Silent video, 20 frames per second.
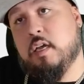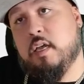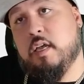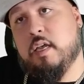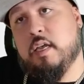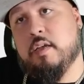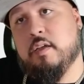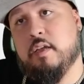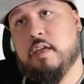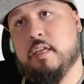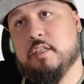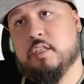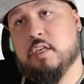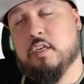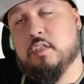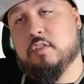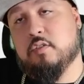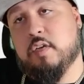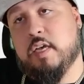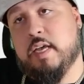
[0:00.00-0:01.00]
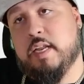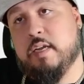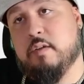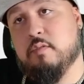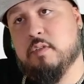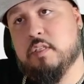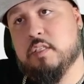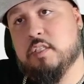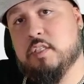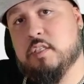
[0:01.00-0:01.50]
it turns to a headache
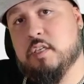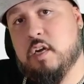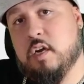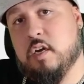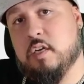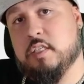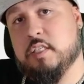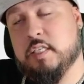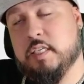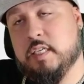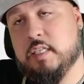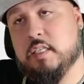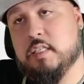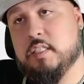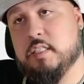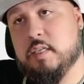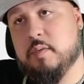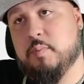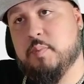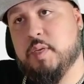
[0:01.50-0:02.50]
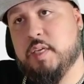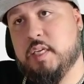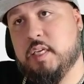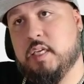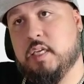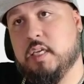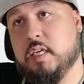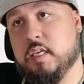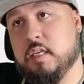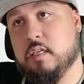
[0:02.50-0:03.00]
with the charging and the
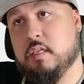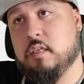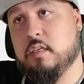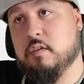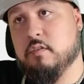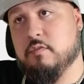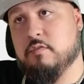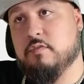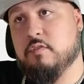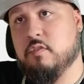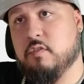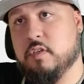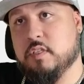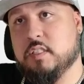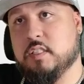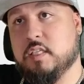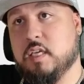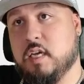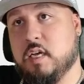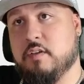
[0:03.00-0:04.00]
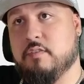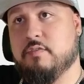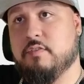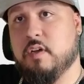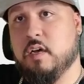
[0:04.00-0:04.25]
shipping and foreign stuff.